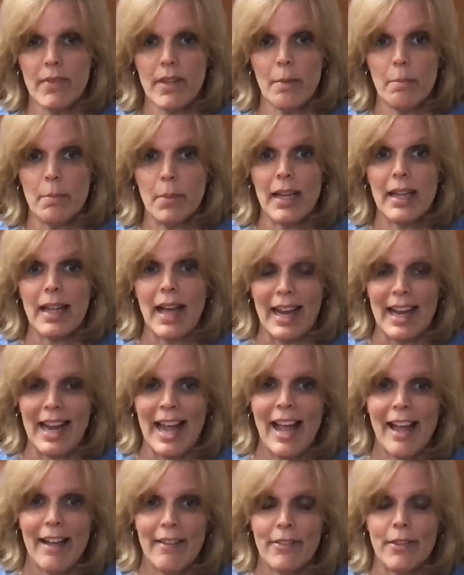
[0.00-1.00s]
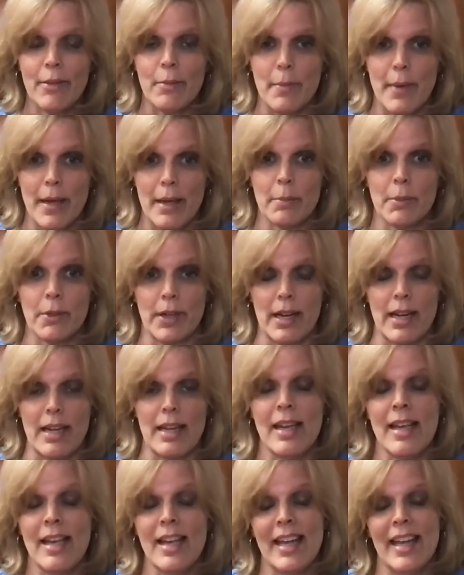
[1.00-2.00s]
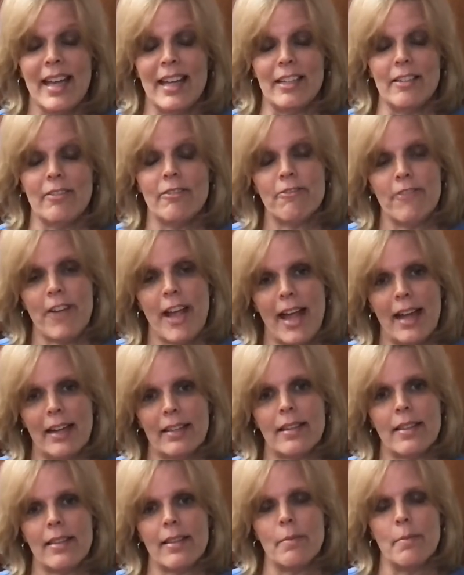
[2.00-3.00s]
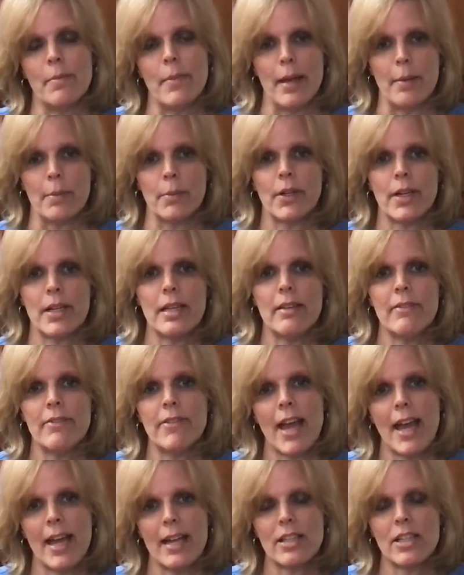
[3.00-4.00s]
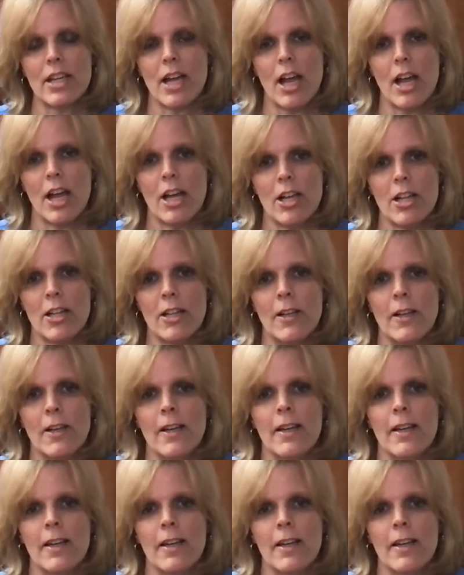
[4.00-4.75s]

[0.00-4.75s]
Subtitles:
But I have the memory. And in fact, the memory of that doll,